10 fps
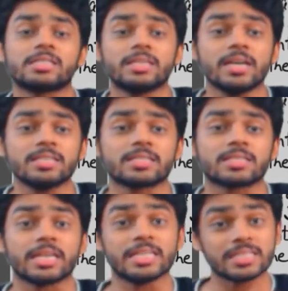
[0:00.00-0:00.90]
Yes,
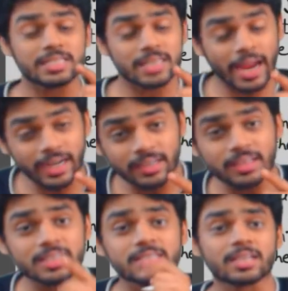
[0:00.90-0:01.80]
inside
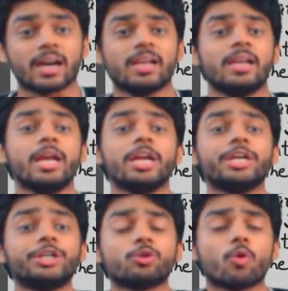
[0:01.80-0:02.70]
the skull,
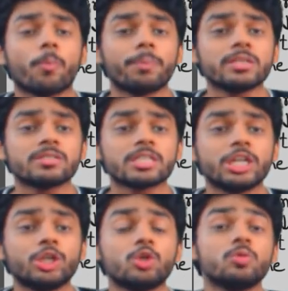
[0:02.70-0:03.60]
it opens
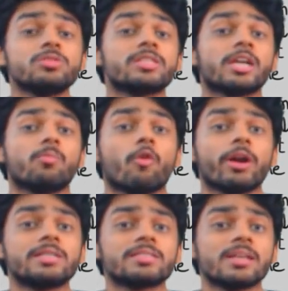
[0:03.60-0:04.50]
into
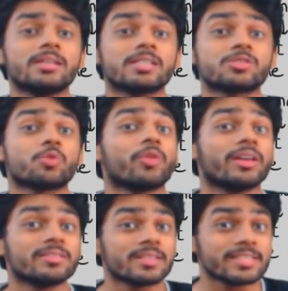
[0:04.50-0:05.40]
sigmoid sulcus. So
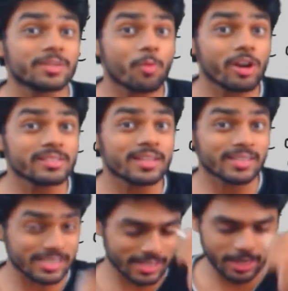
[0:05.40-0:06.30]
where is the sigmoid
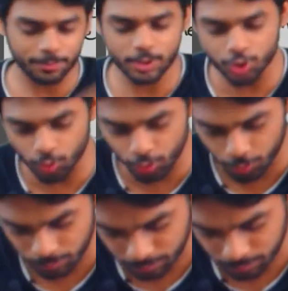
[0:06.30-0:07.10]
sulcus? Let me show you.